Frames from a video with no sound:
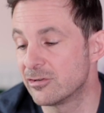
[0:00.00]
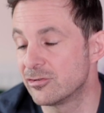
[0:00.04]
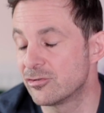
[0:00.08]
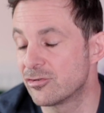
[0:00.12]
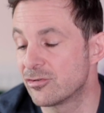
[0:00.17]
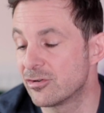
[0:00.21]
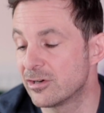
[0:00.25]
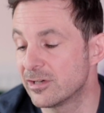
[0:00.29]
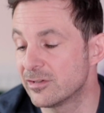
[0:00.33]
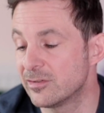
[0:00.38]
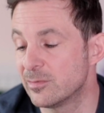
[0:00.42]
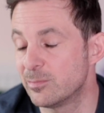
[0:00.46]
and
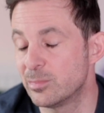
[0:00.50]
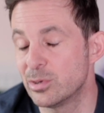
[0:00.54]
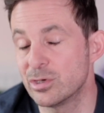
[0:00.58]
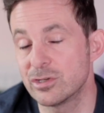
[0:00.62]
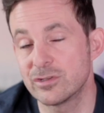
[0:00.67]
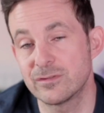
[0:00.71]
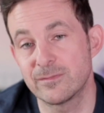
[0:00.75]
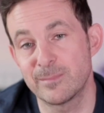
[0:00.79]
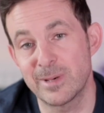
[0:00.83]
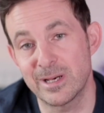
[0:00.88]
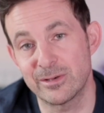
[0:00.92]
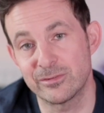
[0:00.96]
try to
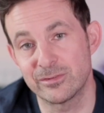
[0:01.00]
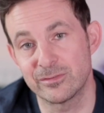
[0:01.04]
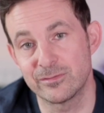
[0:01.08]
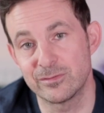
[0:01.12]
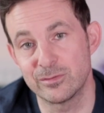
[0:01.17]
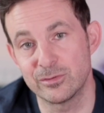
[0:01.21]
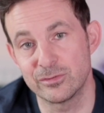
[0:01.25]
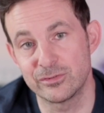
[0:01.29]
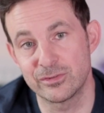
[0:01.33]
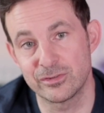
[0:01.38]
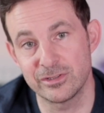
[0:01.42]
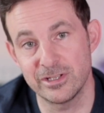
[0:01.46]
push backwards and
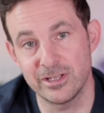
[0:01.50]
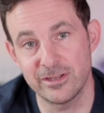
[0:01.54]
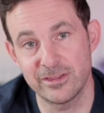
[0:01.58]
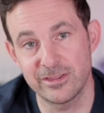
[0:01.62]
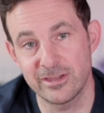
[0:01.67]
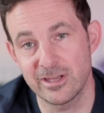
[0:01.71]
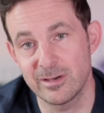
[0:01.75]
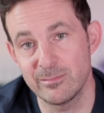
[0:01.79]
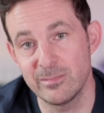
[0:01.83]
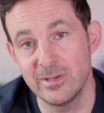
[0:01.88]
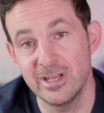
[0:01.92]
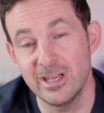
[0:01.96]
forwards on your
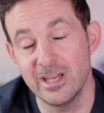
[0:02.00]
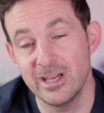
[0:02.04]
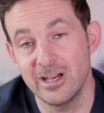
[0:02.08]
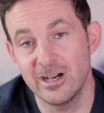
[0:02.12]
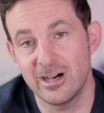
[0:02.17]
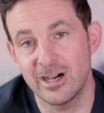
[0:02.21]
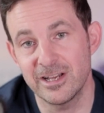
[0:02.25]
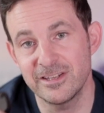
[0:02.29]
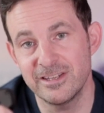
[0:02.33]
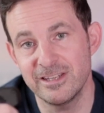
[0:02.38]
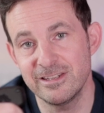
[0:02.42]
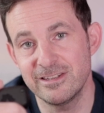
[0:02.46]
thumb,
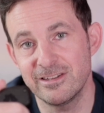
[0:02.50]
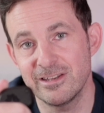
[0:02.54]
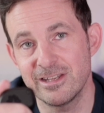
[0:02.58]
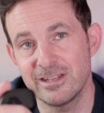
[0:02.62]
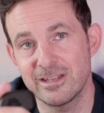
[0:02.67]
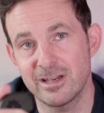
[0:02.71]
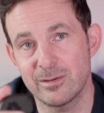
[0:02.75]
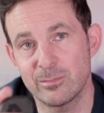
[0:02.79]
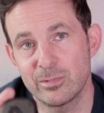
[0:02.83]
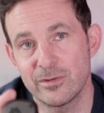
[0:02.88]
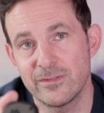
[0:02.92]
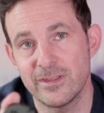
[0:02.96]
I tend to
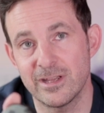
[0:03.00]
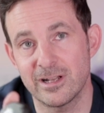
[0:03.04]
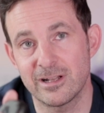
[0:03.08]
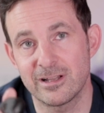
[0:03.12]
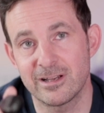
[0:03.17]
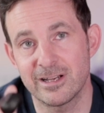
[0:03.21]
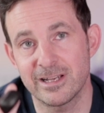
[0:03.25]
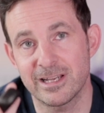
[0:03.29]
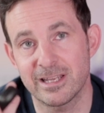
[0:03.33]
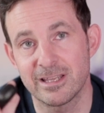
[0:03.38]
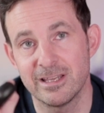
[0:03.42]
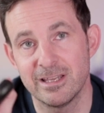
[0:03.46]
end up with it
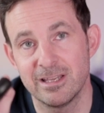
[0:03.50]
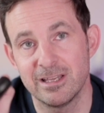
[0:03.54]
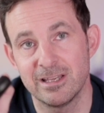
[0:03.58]
like